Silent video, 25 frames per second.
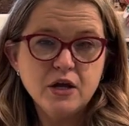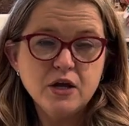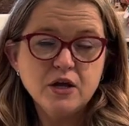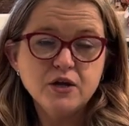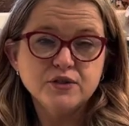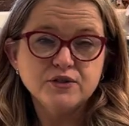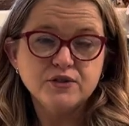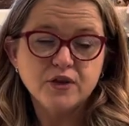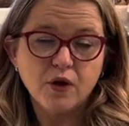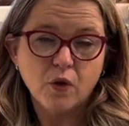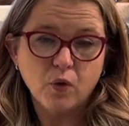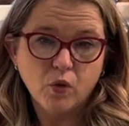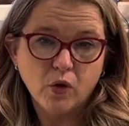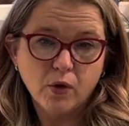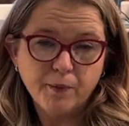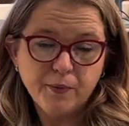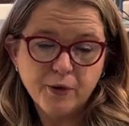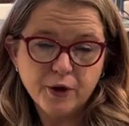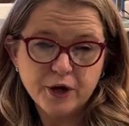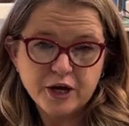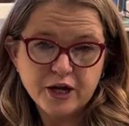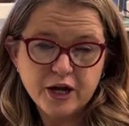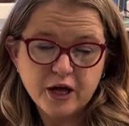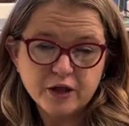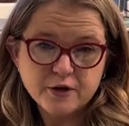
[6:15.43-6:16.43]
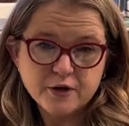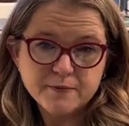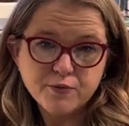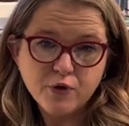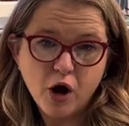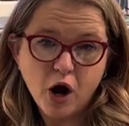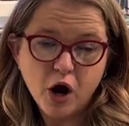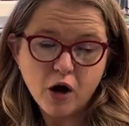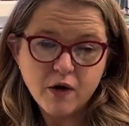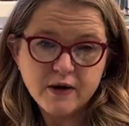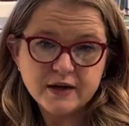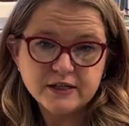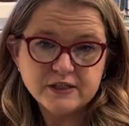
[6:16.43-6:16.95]
So we'll put another
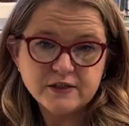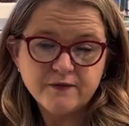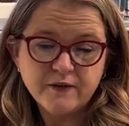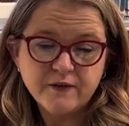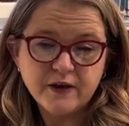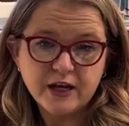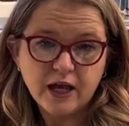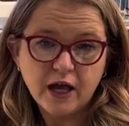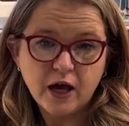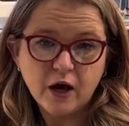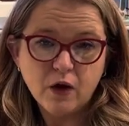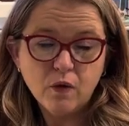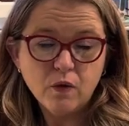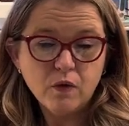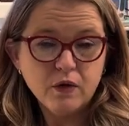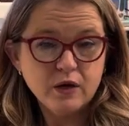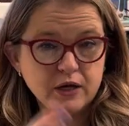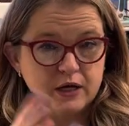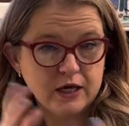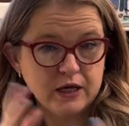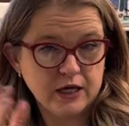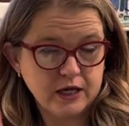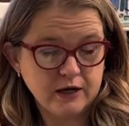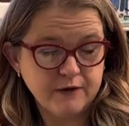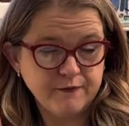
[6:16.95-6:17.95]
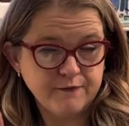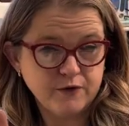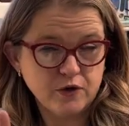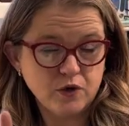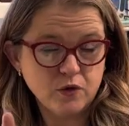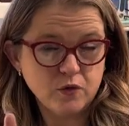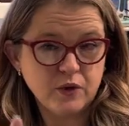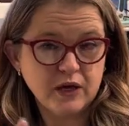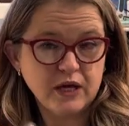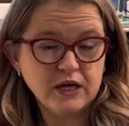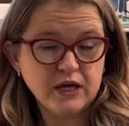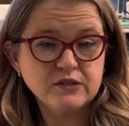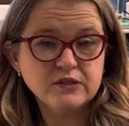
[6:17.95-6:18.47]
progress video in a few
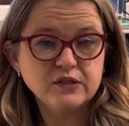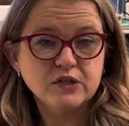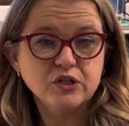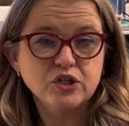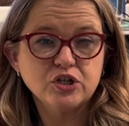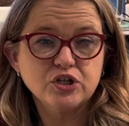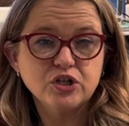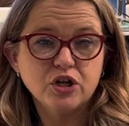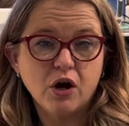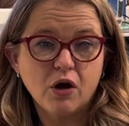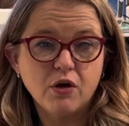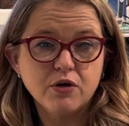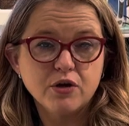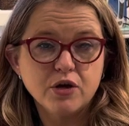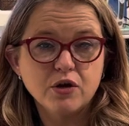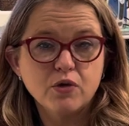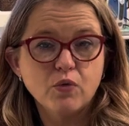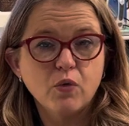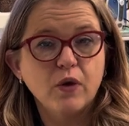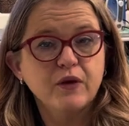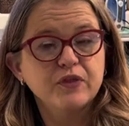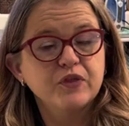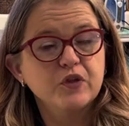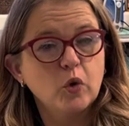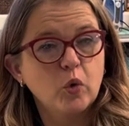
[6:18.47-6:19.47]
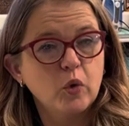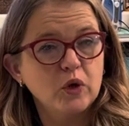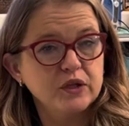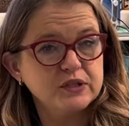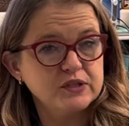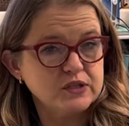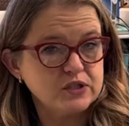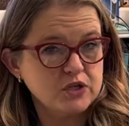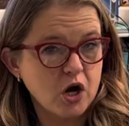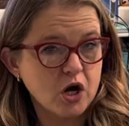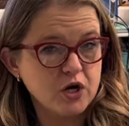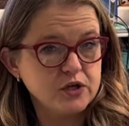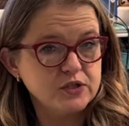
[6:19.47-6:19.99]
weeks to show you what the quilt
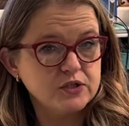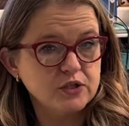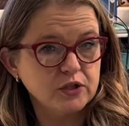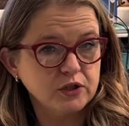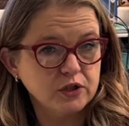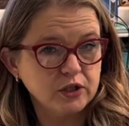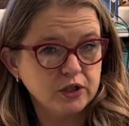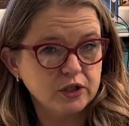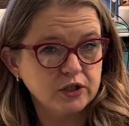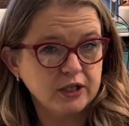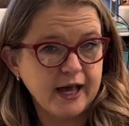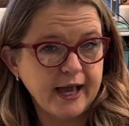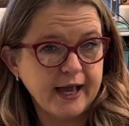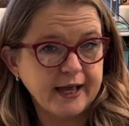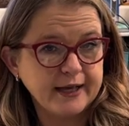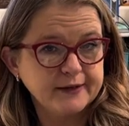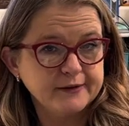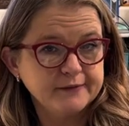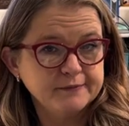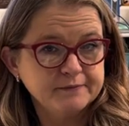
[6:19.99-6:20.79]
starts to look like.